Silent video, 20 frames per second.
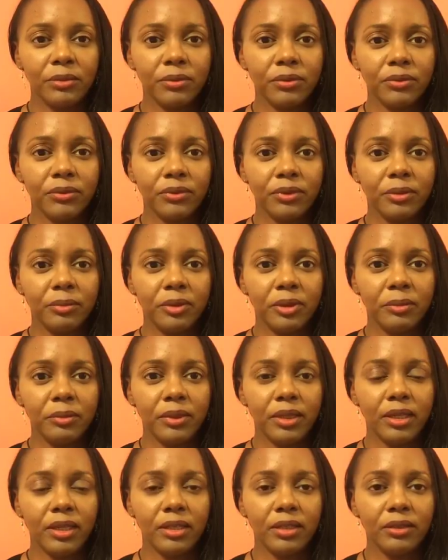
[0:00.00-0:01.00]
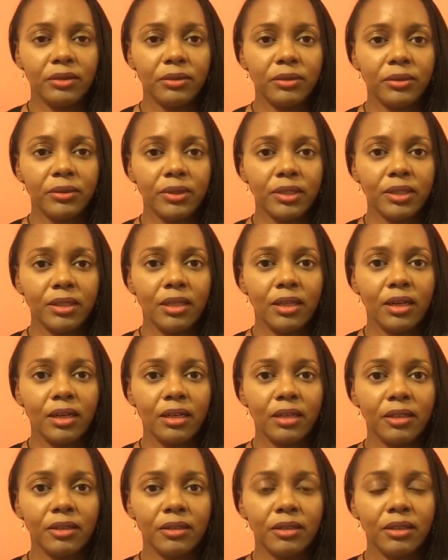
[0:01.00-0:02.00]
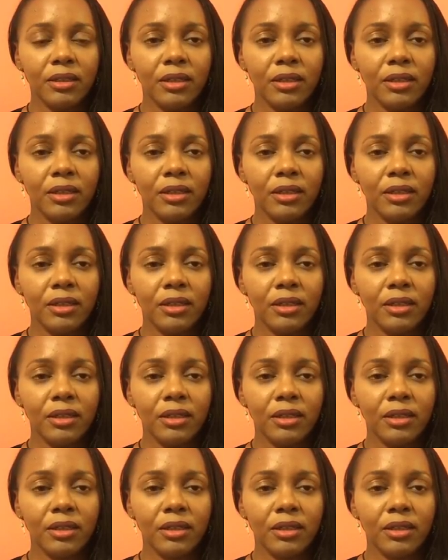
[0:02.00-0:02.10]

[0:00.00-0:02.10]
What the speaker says: were free people of color in North Carolina.